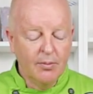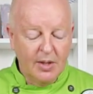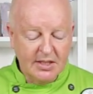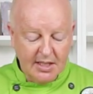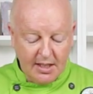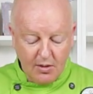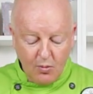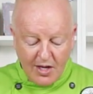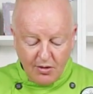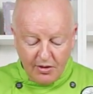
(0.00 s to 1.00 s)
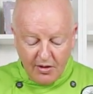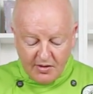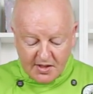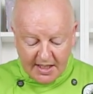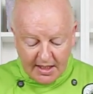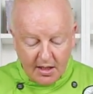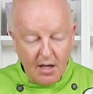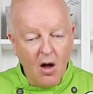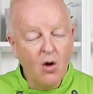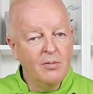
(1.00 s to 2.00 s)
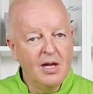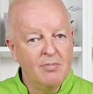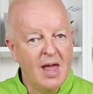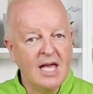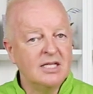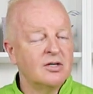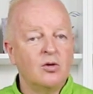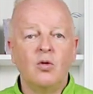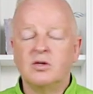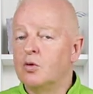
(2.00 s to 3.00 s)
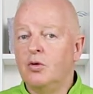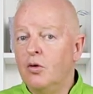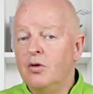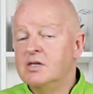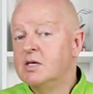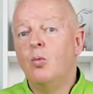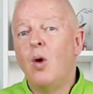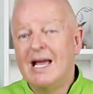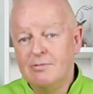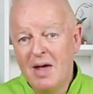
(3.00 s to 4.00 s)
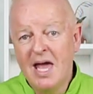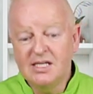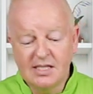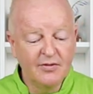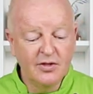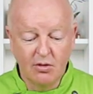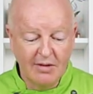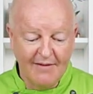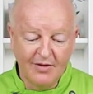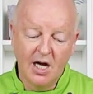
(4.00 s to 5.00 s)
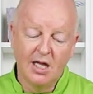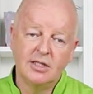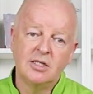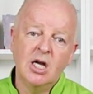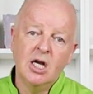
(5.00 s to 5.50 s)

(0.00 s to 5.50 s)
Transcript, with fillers: But when you're using homemade paste, of course, or you're using white paste, if you don't have colored